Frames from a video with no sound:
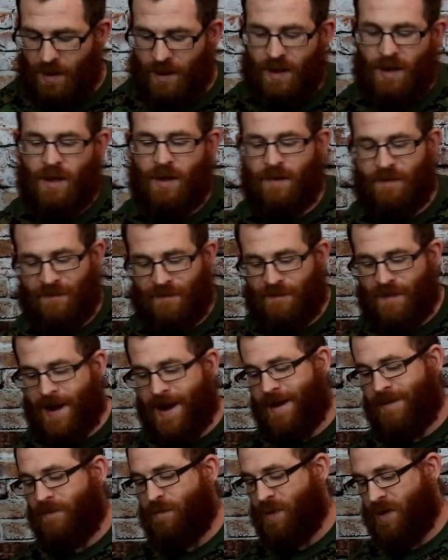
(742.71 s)
The
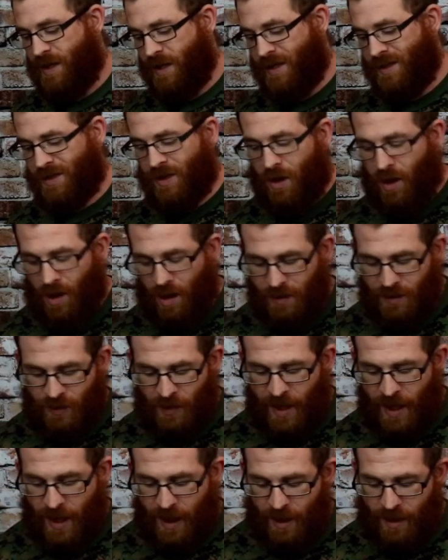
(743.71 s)
5-piece
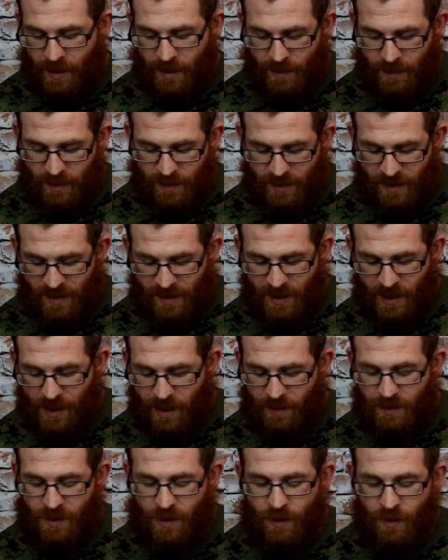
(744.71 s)
Ultra Air
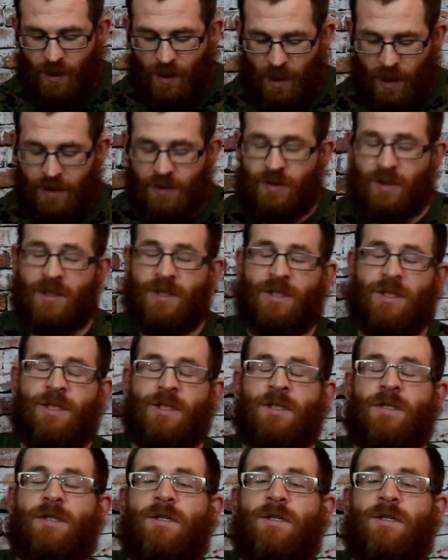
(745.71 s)
CO2 cartridge,